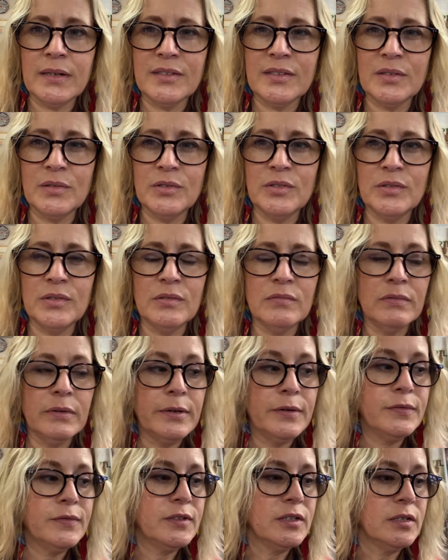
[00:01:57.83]
I told you the
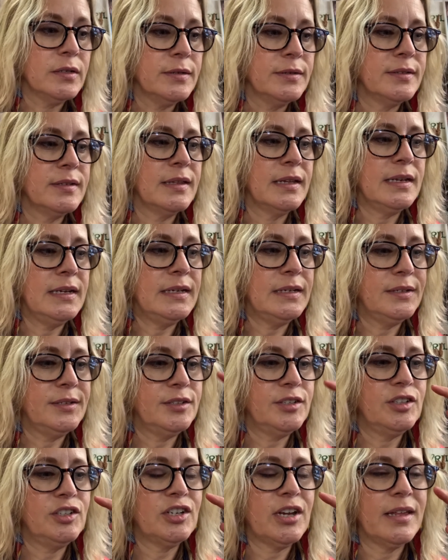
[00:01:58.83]
roof done, so they needed
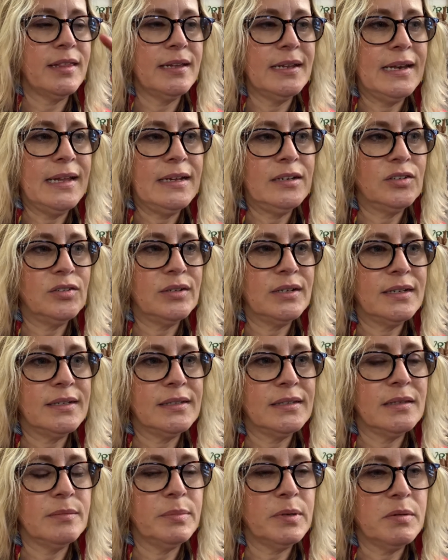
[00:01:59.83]
to check the electrics
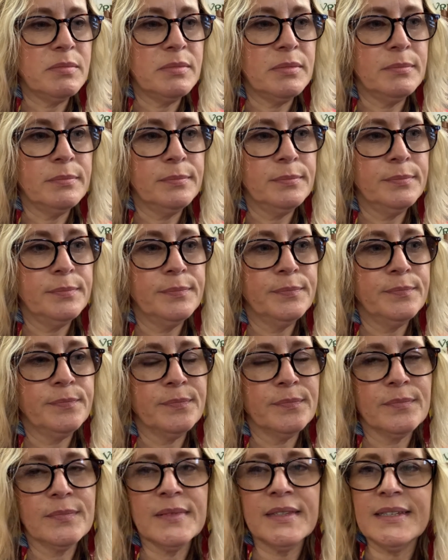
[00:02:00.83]
at the bottom
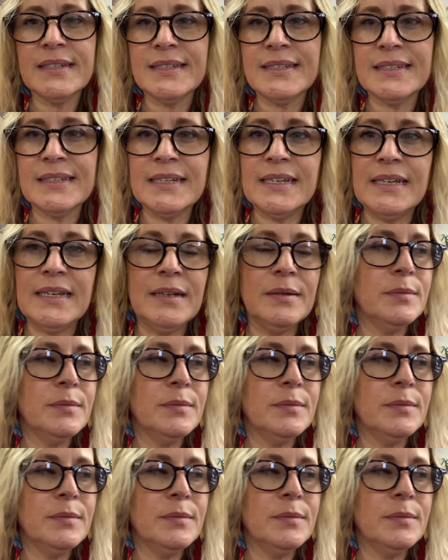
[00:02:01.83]
to see